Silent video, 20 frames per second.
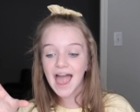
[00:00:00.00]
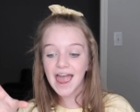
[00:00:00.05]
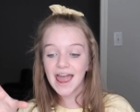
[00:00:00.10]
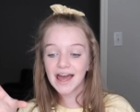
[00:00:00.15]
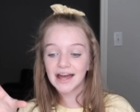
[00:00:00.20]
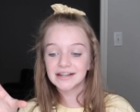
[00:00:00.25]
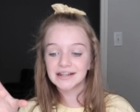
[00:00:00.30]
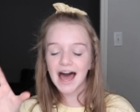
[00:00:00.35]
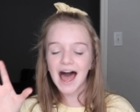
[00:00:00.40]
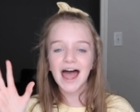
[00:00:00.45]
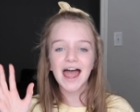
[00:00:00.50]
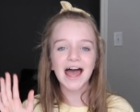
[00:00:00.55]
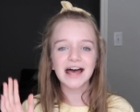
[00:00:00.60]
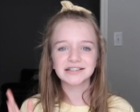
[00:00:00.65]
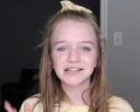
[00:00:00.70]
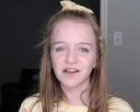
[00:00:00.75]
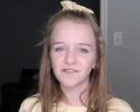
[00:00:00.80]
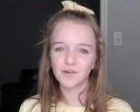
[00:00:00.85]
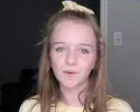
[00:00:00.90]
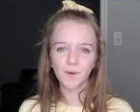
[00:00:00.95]
And I
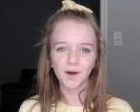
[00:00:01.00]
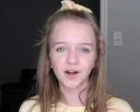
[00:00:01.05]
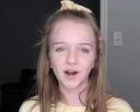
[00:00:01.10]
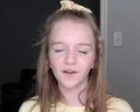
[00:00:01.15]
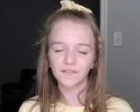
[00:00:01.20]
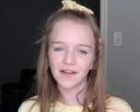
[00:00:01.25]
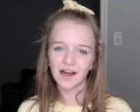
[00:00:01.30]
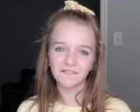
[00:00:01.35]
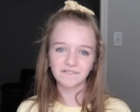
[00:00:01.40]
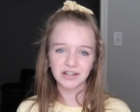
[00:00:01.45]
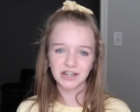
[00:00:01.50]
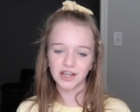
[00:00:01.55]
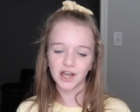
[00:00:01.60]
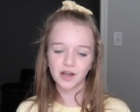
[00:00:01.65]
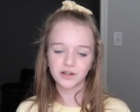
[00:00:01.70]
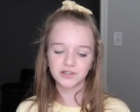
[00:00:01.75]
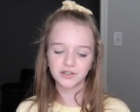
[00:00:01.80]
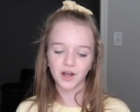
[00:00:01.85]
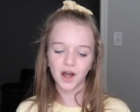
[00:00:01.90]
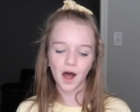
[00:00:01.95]
asked everyone on that
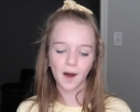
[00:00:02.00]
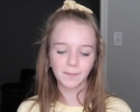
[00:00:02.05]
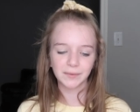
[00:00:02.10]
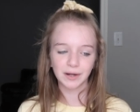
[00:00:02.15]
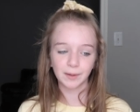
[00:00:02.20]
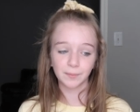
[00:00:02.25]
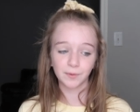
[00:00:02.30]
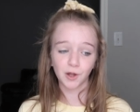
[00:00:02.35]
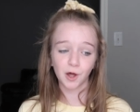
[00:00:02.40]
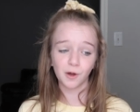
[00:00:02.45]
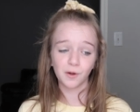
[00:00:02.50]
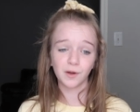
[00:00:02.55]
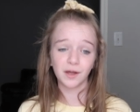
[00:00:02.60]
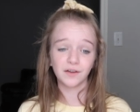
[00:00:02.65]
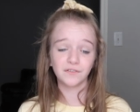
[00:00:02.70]
video to comment down below